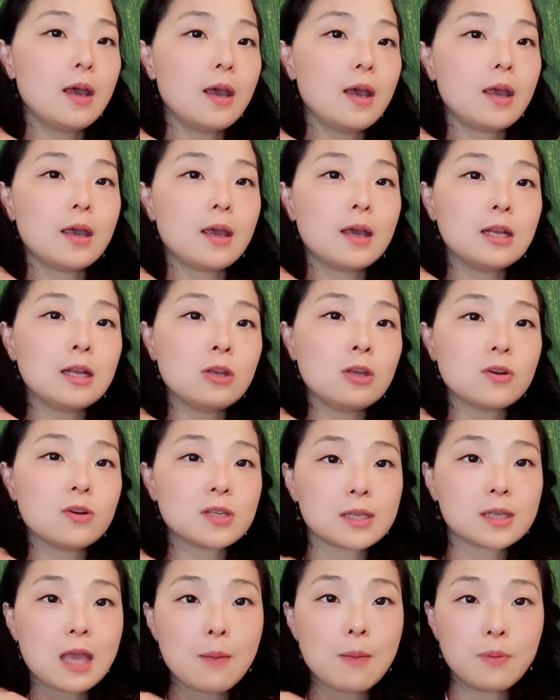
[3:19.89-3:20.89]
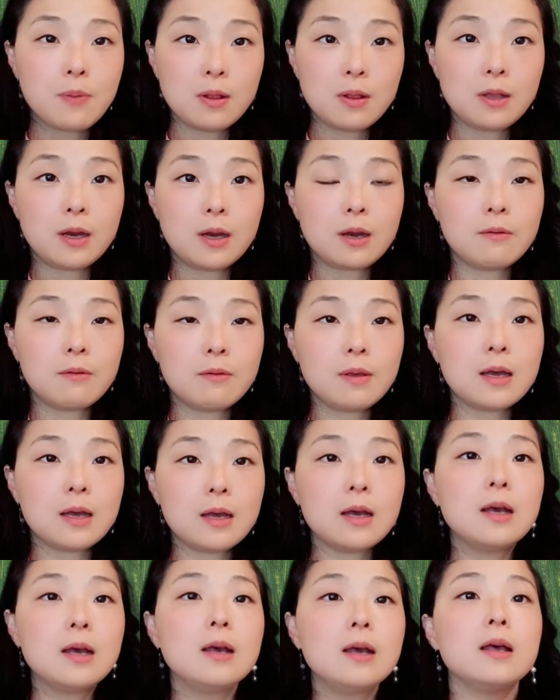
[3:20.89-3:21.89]
and in your scapular
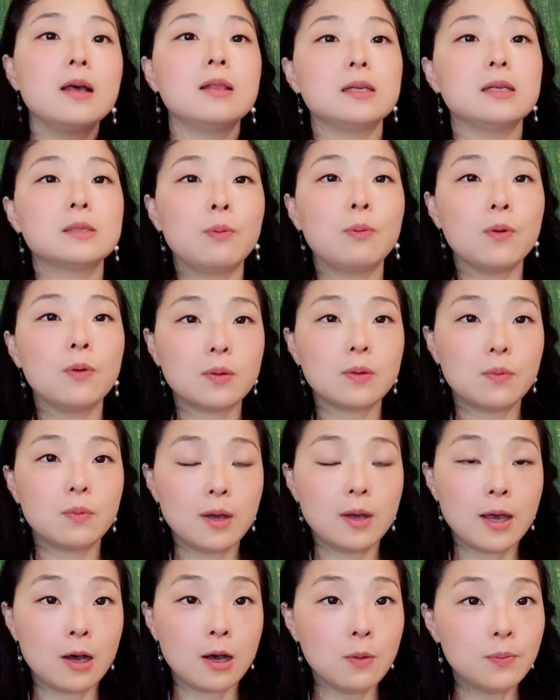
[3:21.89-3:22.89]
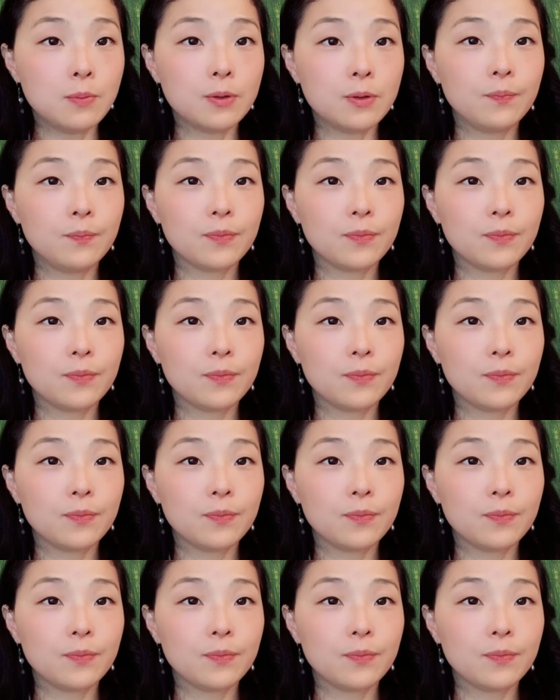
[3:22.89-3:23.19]
area, this point will help.